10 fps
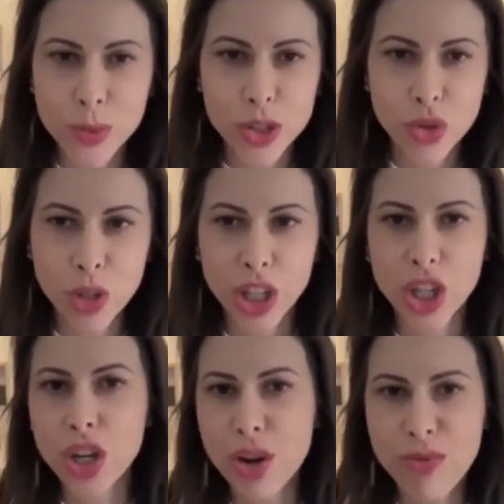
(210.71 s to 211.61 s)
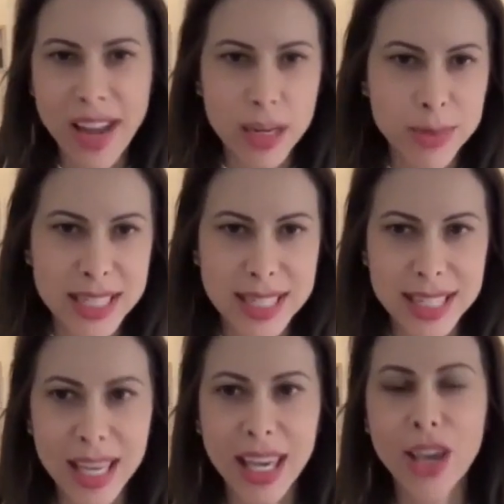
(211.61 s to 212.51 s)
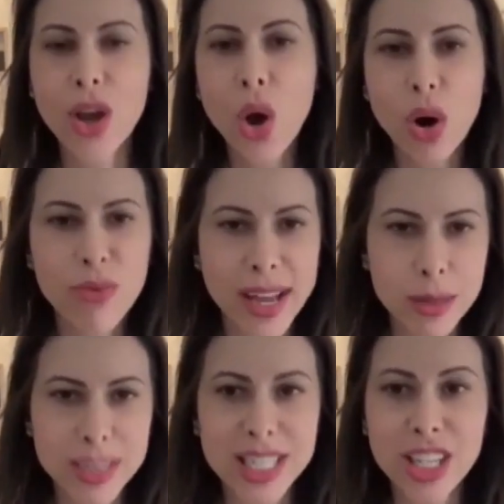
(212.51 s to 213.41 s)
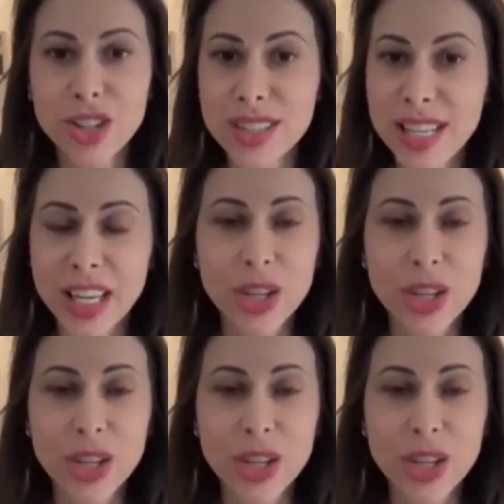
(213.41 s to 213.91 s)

which are really good, or vitamin C or vitamin D or zinc,